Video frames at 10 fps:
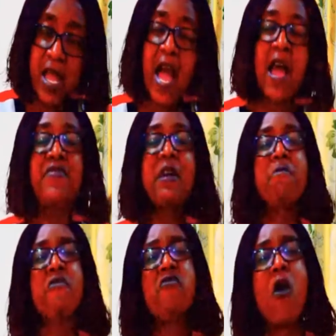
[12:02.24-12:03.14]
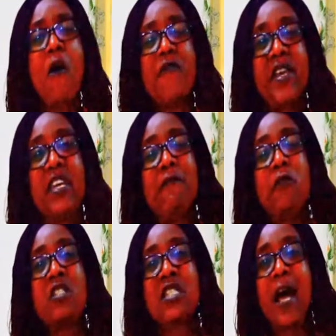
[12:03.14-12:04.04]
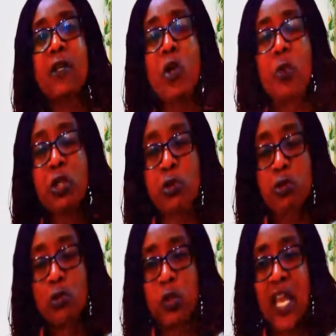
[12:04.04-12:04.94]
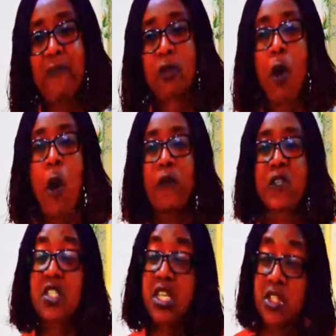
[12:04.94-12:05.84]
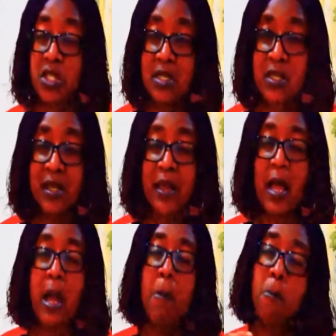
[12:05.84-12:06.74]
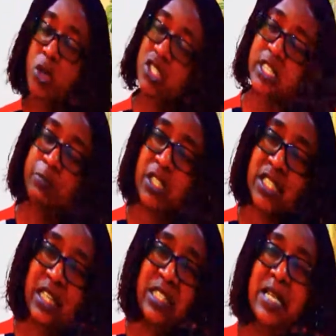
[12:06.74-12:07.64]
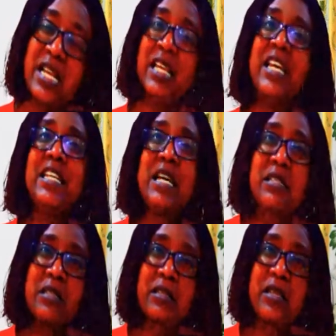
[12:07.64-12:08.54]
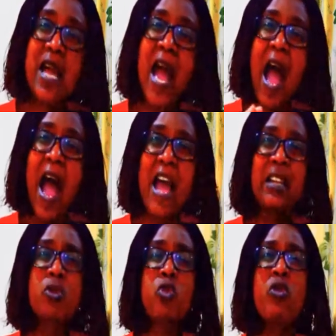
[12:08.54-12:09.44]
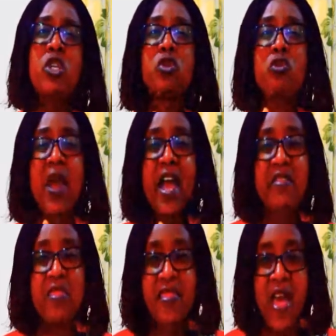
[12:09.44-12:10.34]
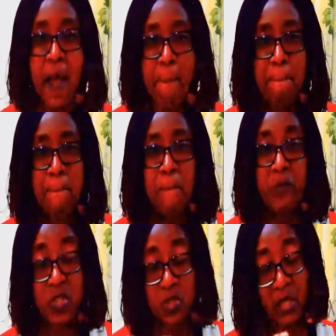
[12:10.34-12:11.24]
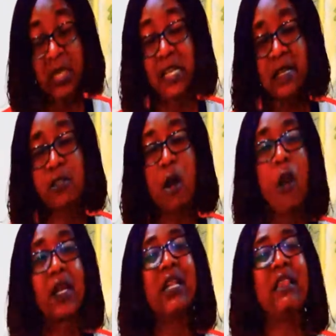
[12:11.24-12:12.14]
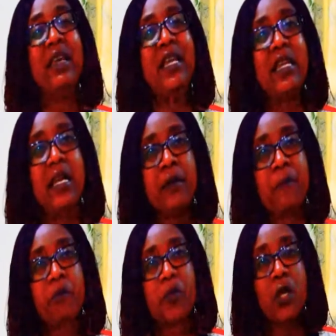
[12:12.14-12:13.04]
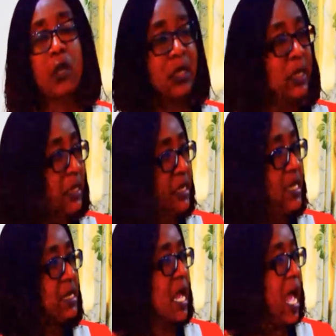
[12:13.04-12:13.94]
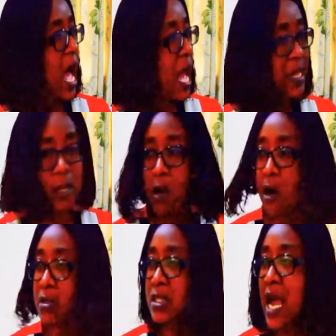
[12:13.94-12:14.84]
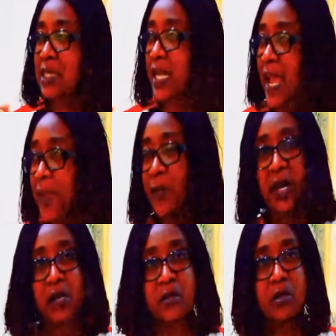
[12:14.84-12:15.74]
And then before they even start going to school, you have to call the teachers, most especially the cleaners, and retrain them, the cleaners, on cleaning high contact areas.